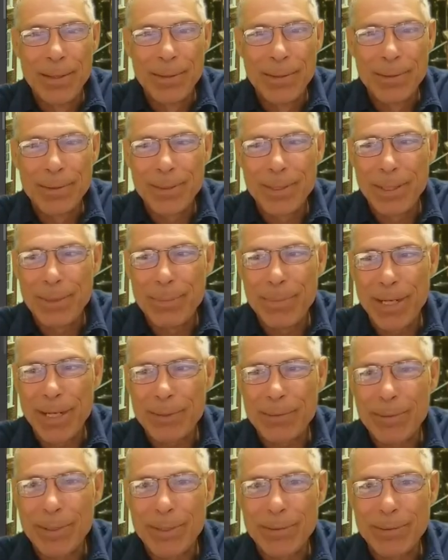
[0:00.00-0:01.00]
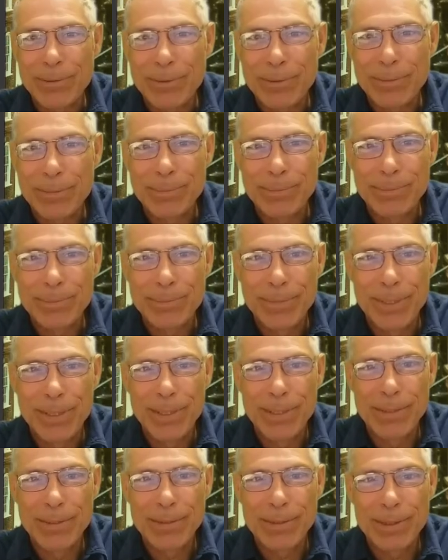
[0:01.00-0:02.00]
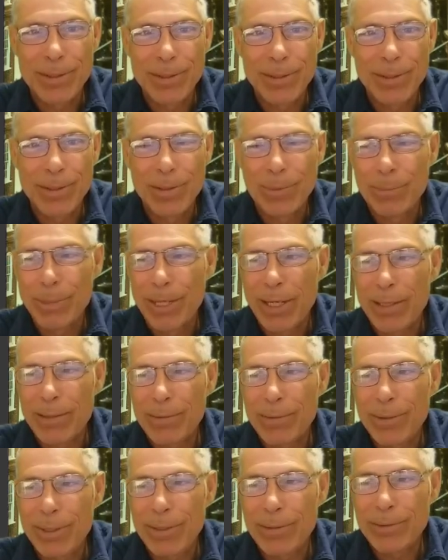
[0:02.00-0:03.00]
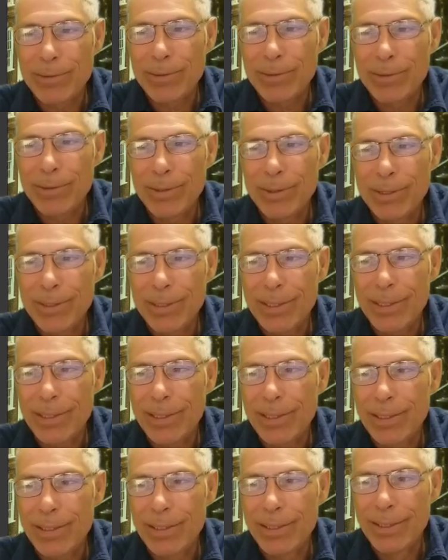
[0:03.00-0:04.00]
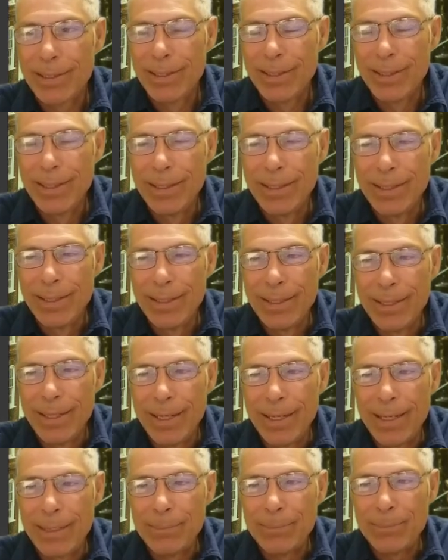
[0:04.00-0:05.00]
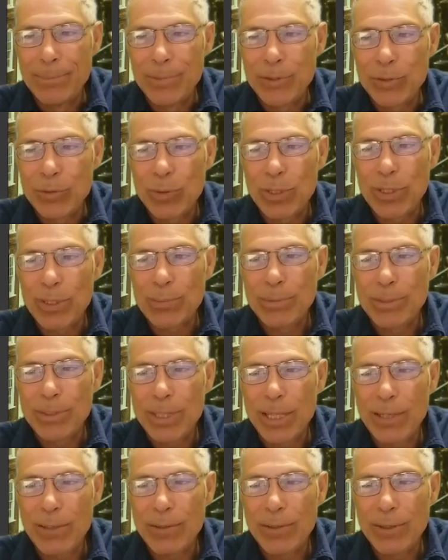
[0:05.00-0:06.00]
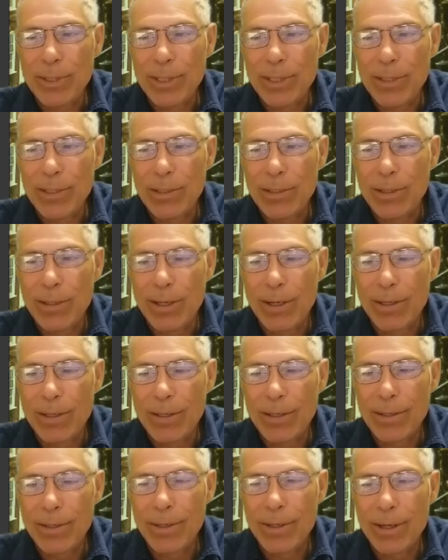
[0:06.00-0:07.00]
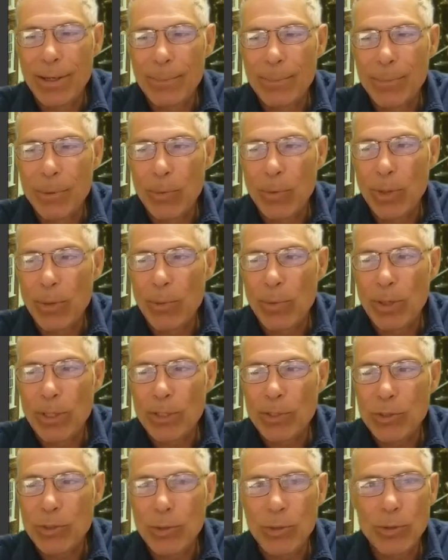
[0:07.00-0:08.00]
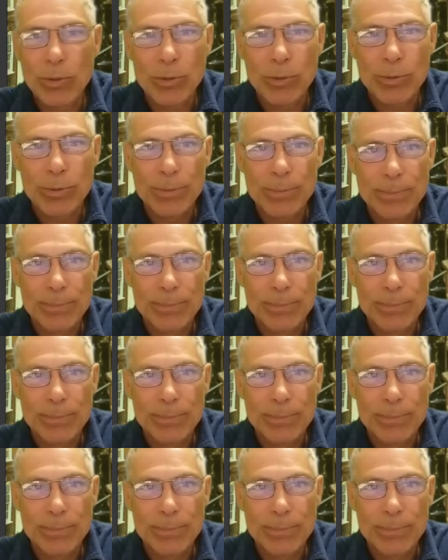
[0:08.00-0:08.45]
Okay, backgrounds. There's all our backgrounds. Look at that. So it comes standard here, on and on and on. But what I want to show you